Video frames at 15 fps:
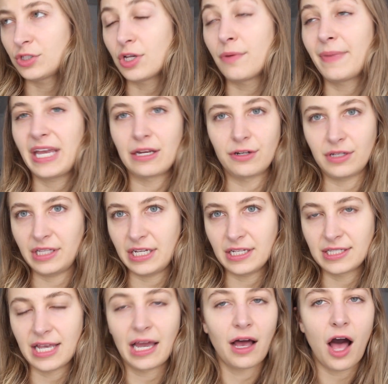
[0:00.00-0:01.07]
So Manderley
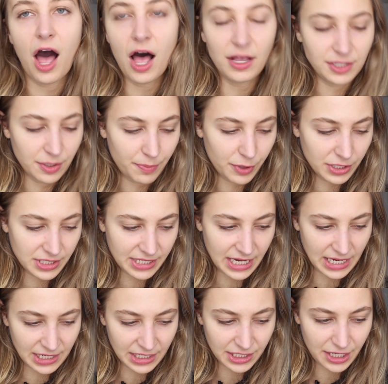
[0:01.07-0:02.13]
is like, I'll support
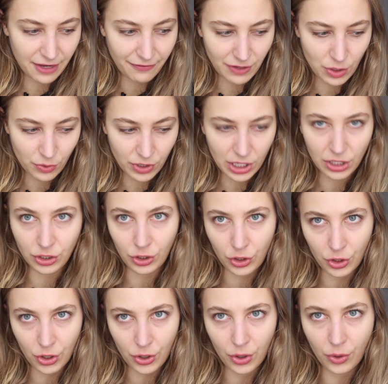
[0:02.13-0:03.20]
Stannis if you can
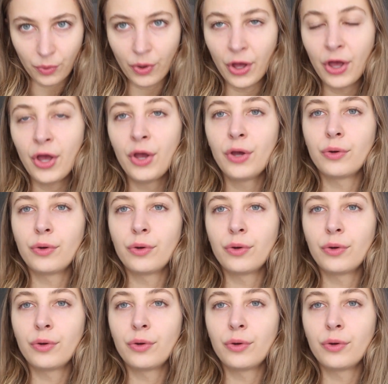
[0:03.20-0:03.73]
go